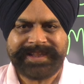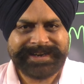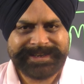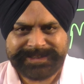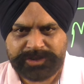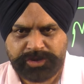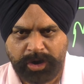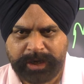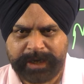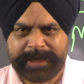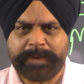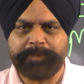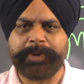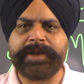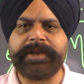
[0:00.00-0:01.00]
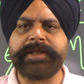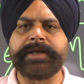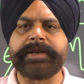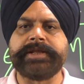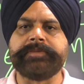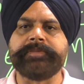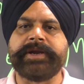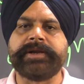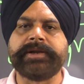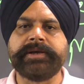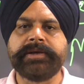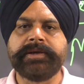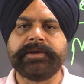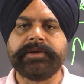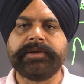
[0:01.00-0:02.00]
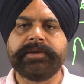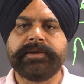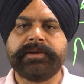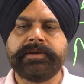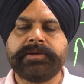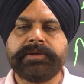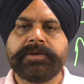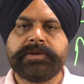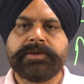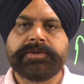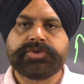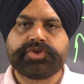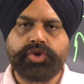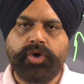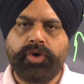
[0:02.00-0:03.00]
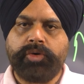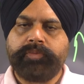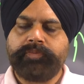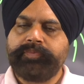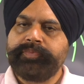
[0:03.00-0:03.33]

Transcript: It is not a temporary arrangement. So